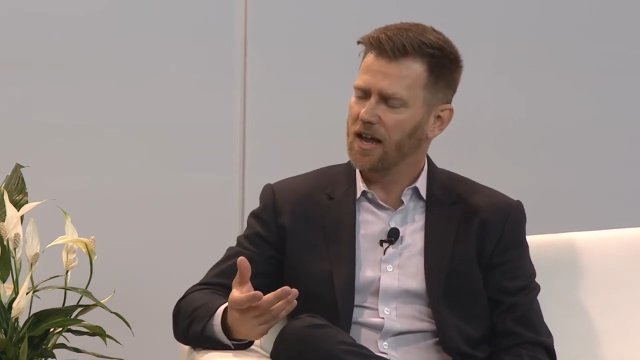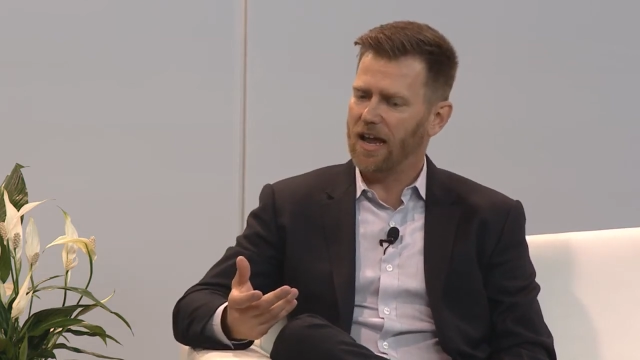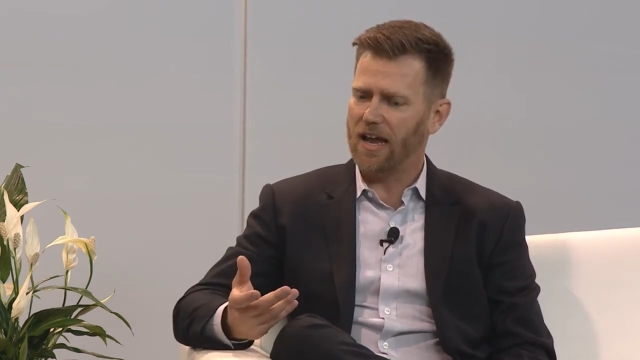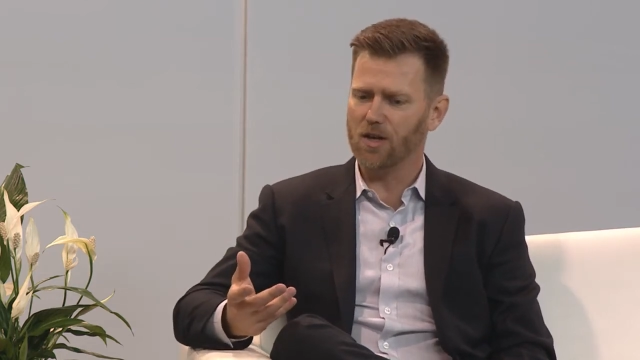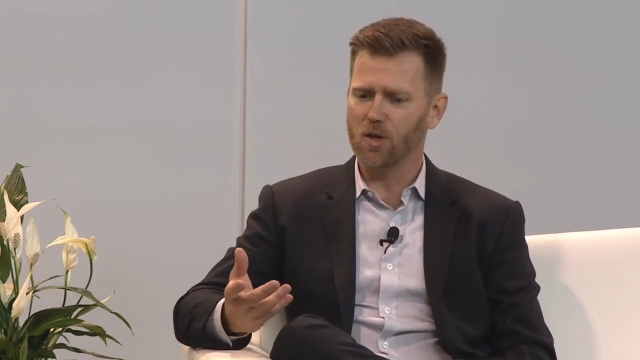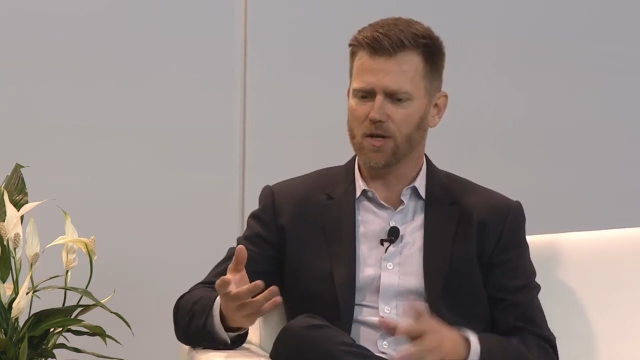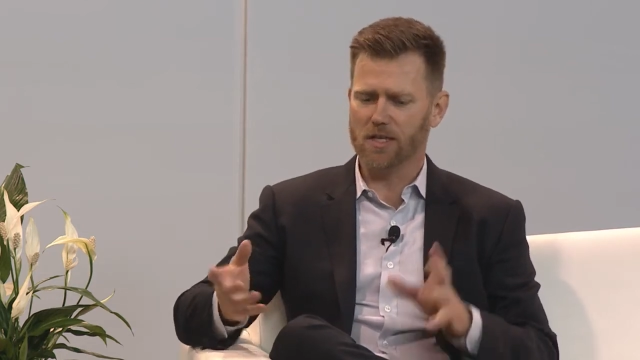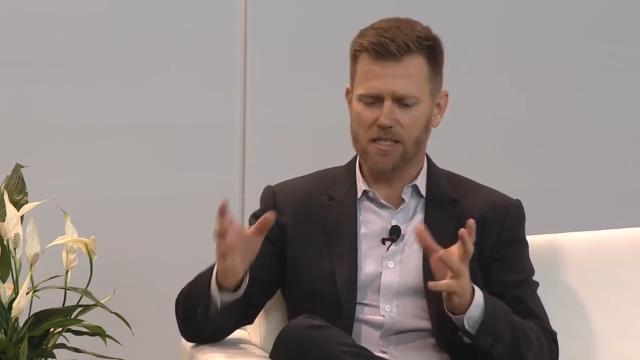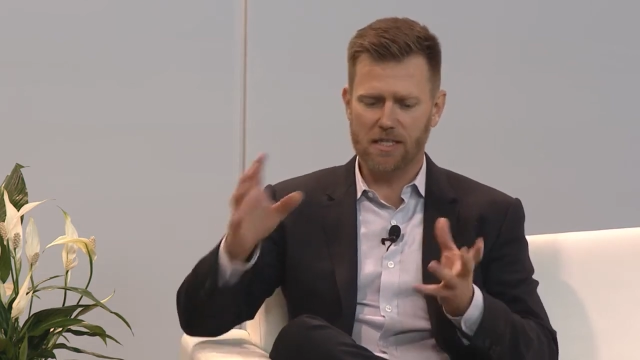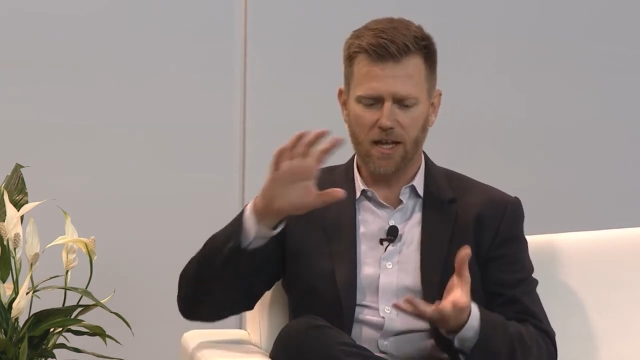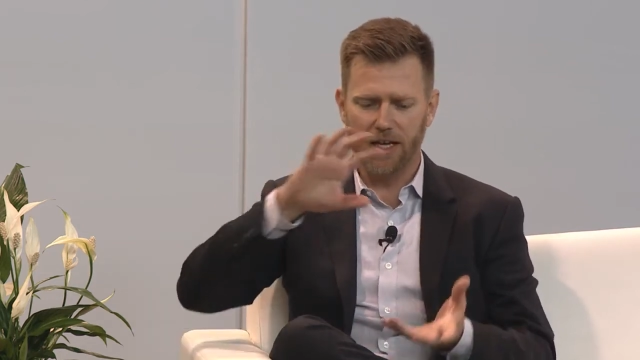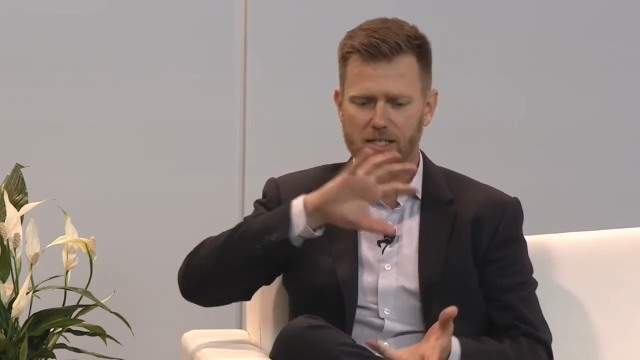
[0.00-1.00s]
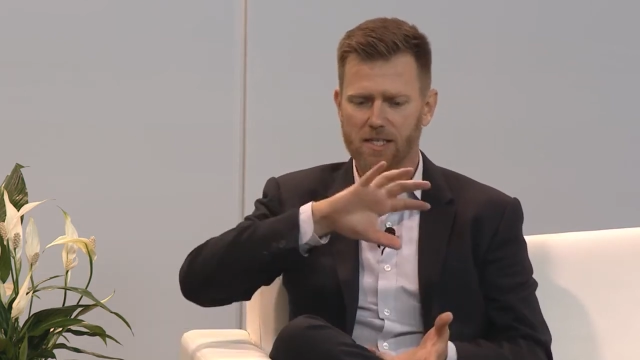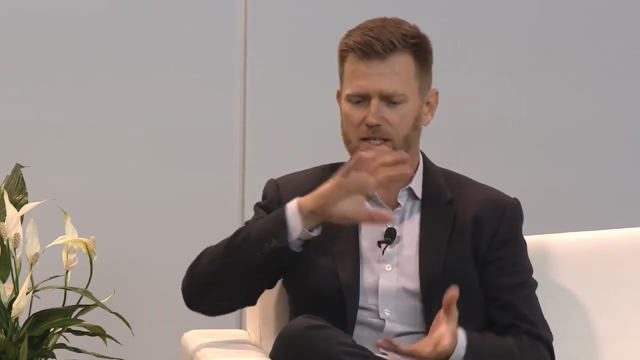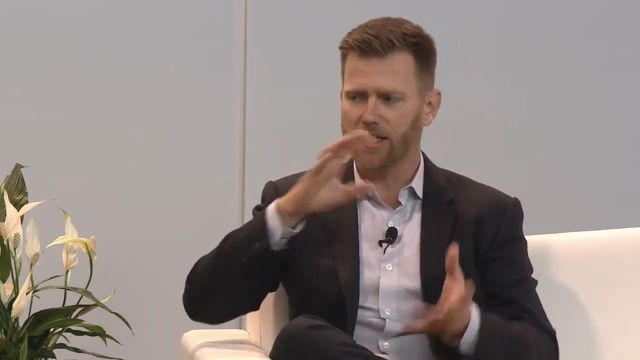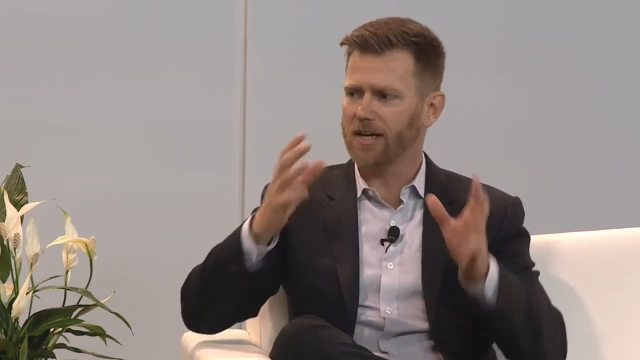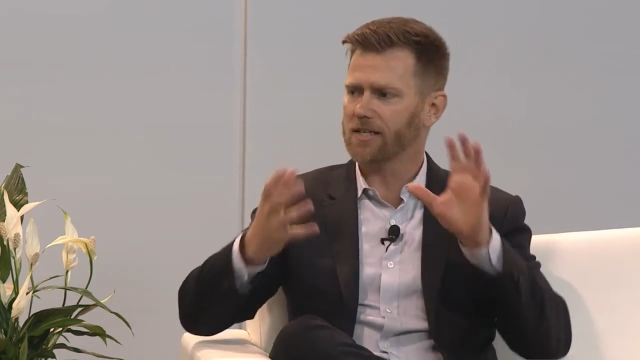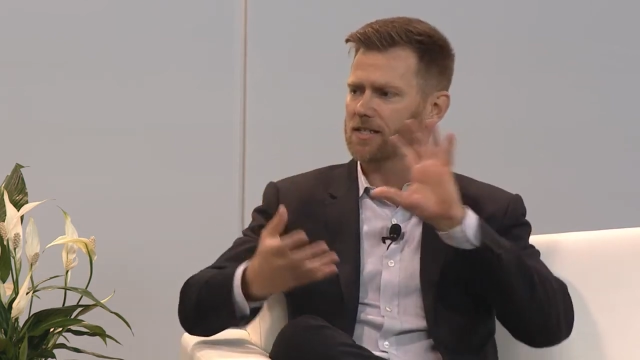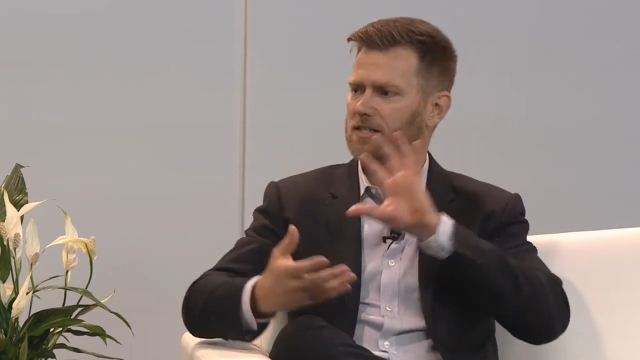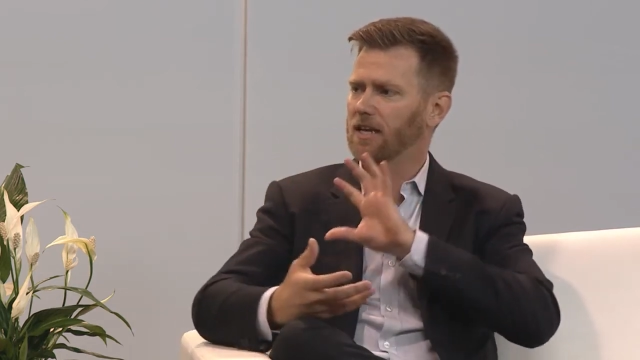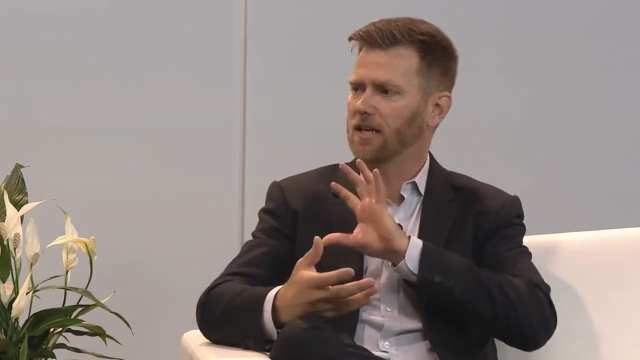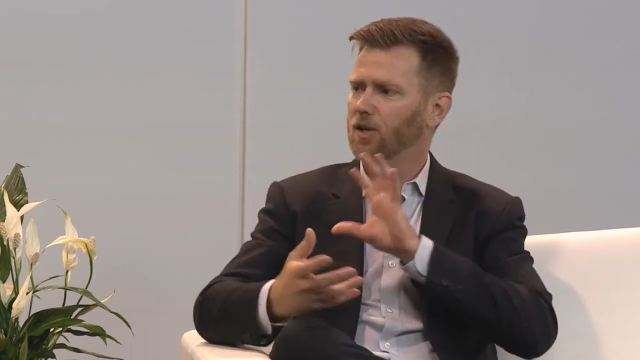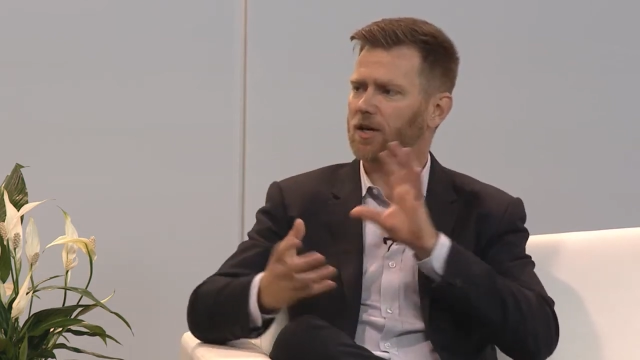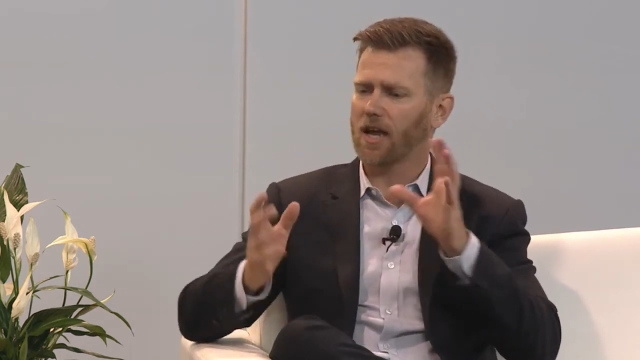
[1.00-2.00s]
and you can slice and dice
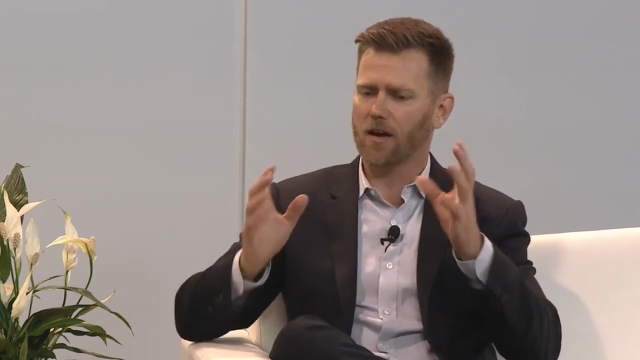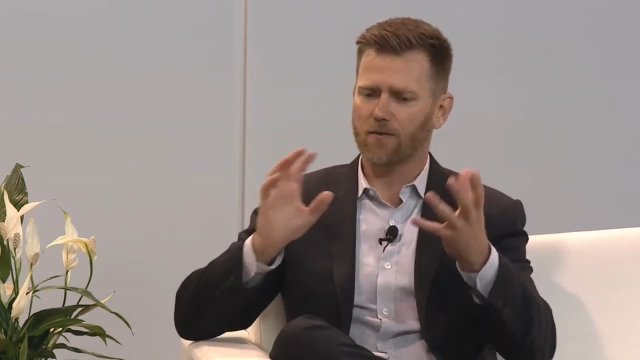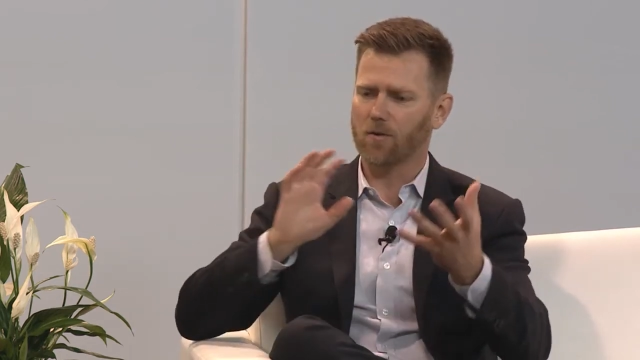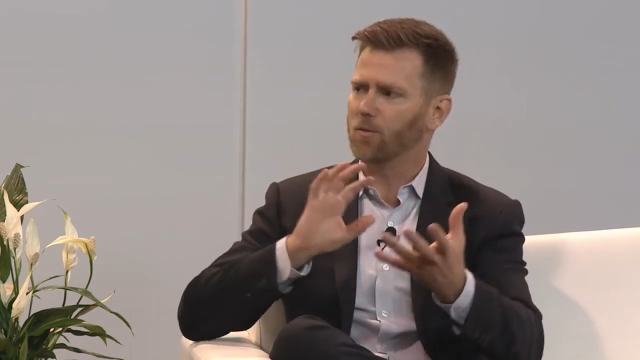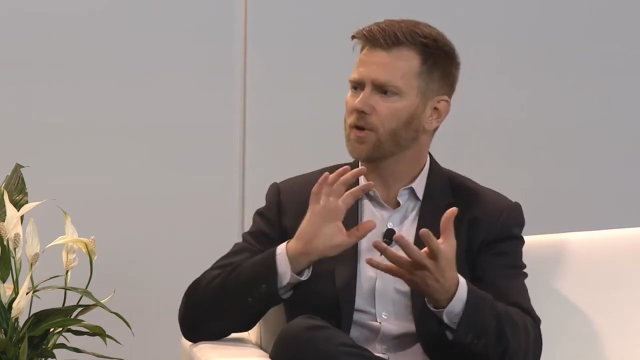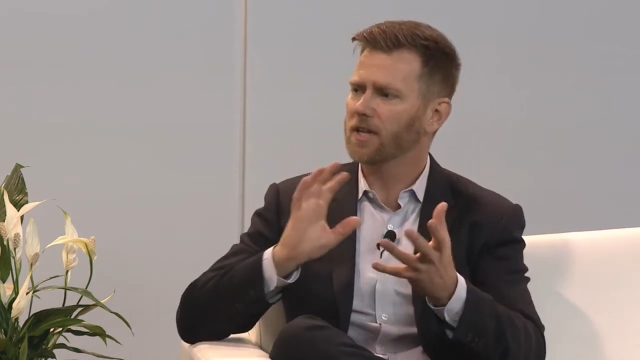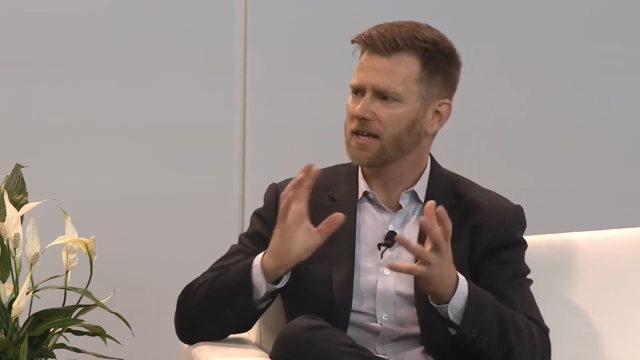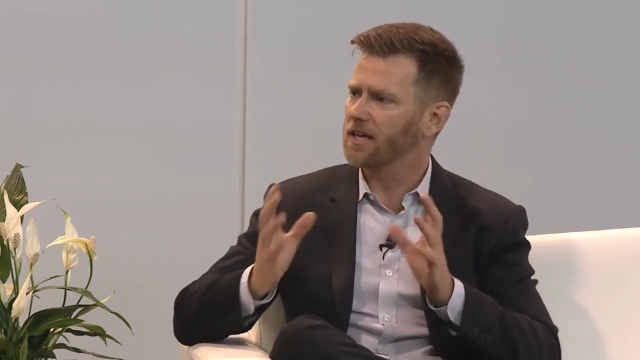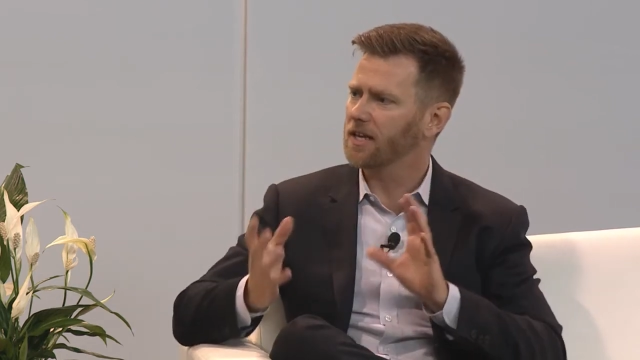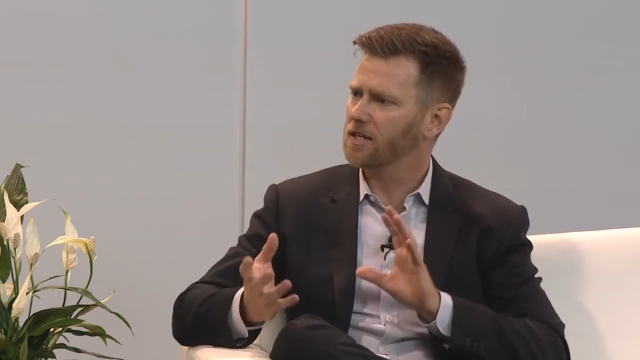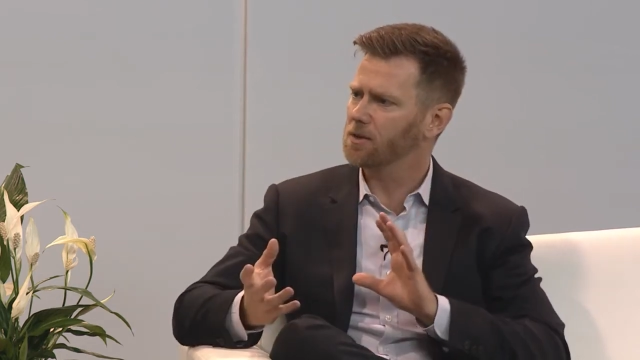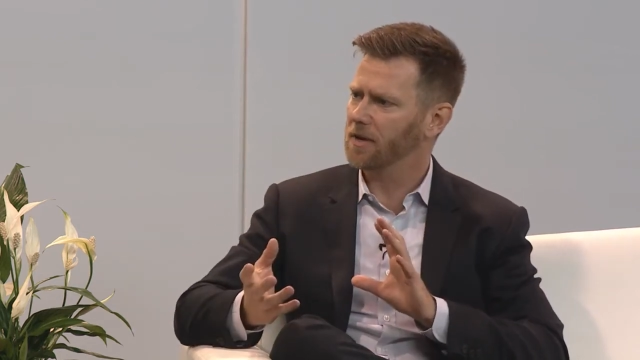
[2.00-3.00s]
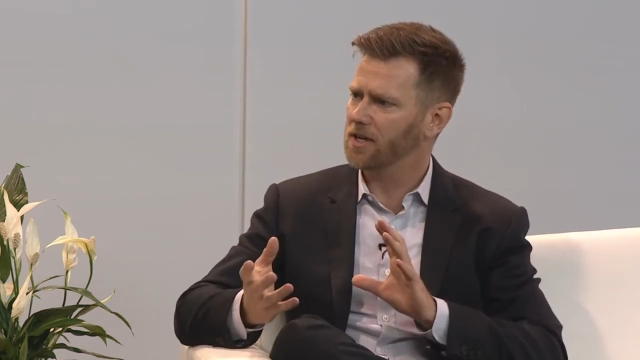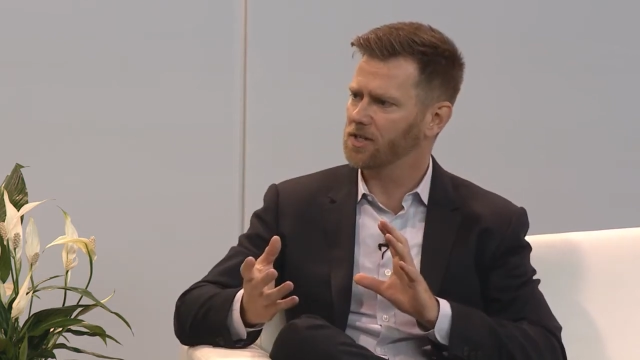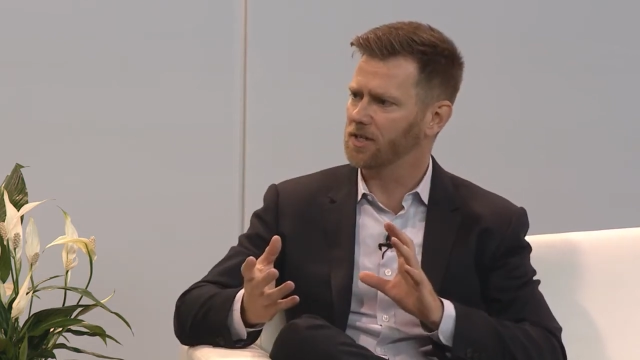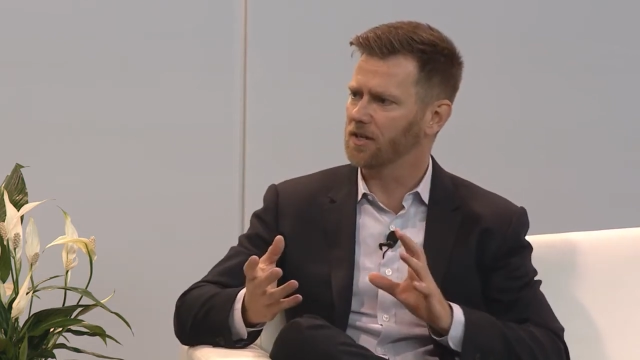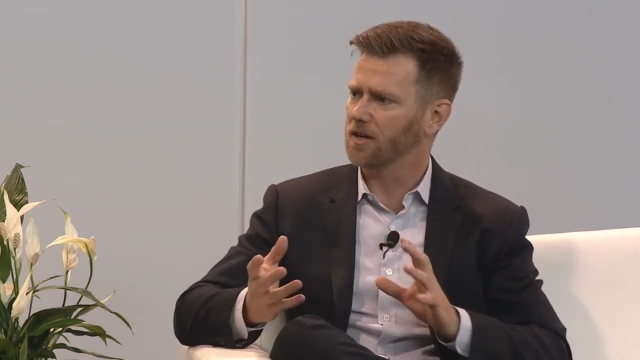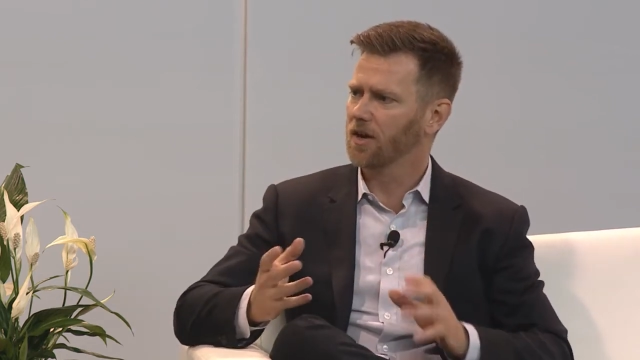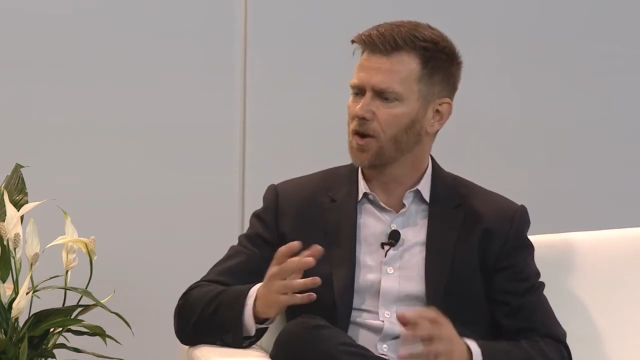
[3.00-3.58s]
and look at it from really any dimension.